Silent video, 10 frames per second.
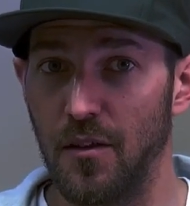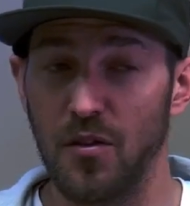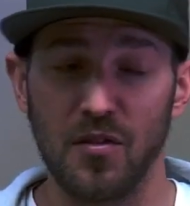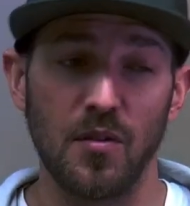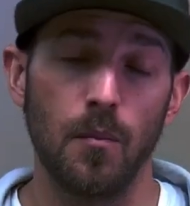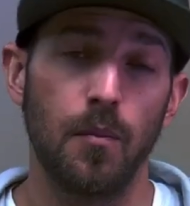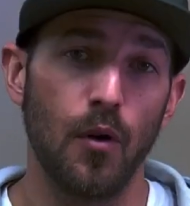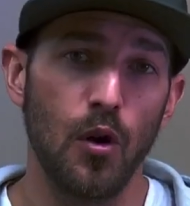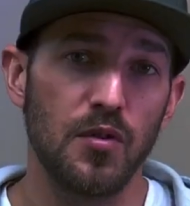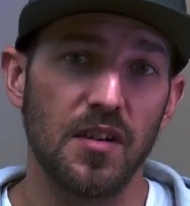There's some
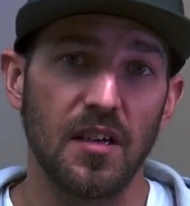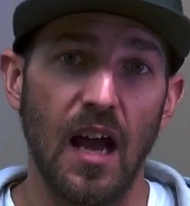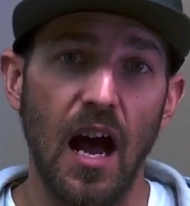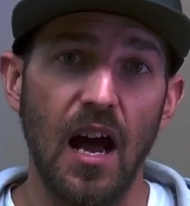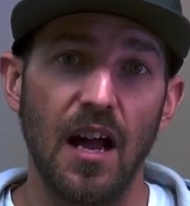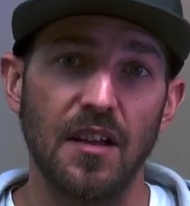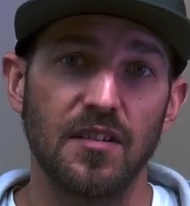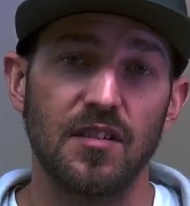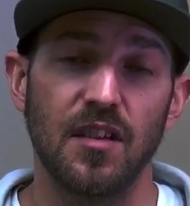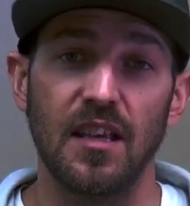pros and cons
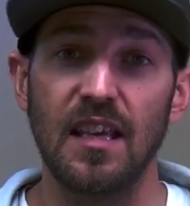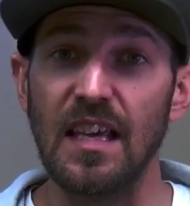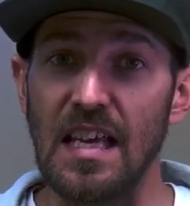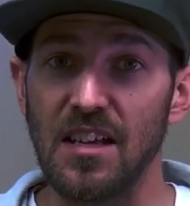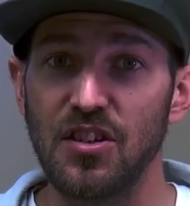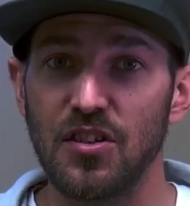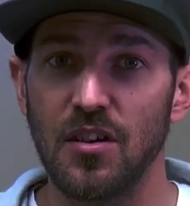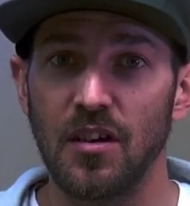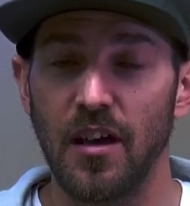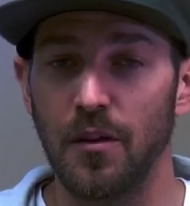to each,
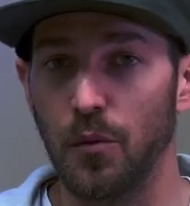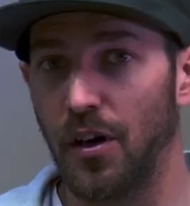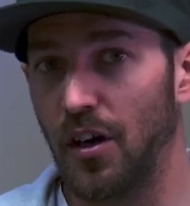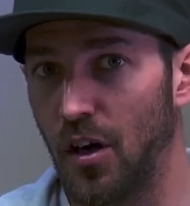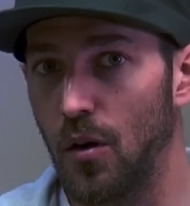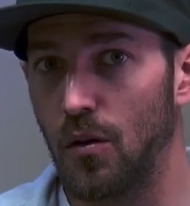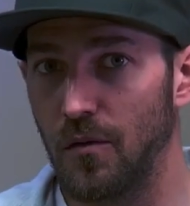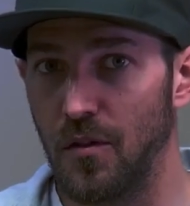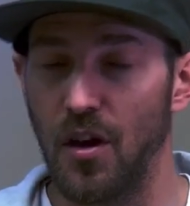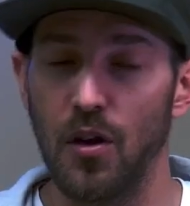and we're going to go
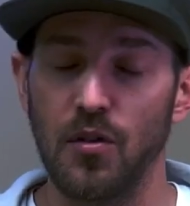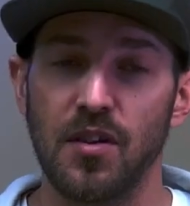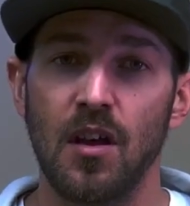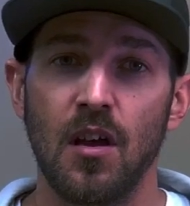over those.